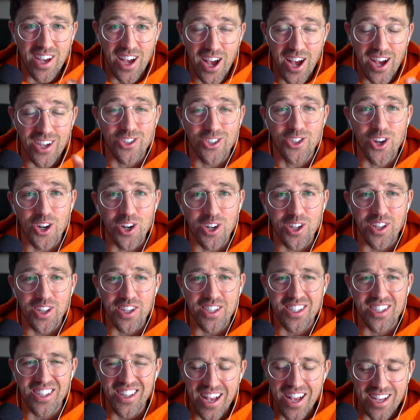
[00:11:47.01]
a
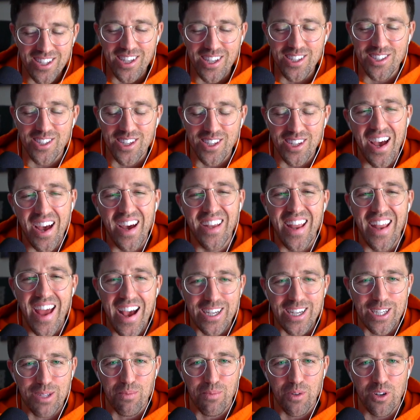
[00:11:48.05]
journalist, less as a, an mm-hmm.
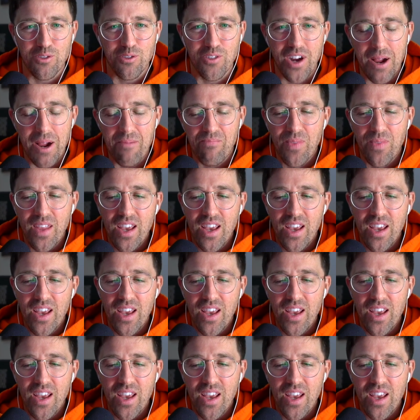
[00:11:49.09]
expert, right?